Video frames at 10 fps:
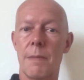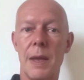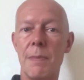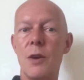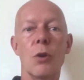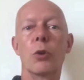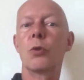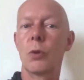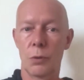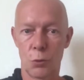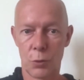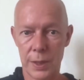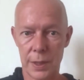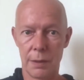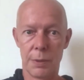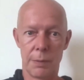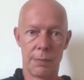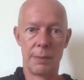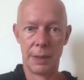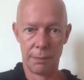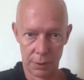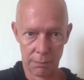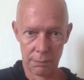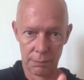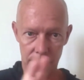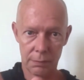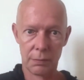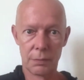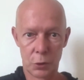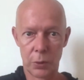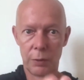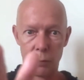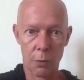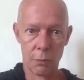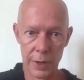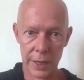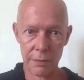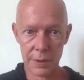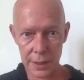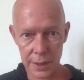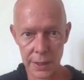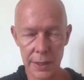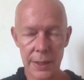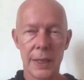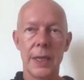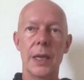maybe not 20, but maybe 3, 4, 5, let's see,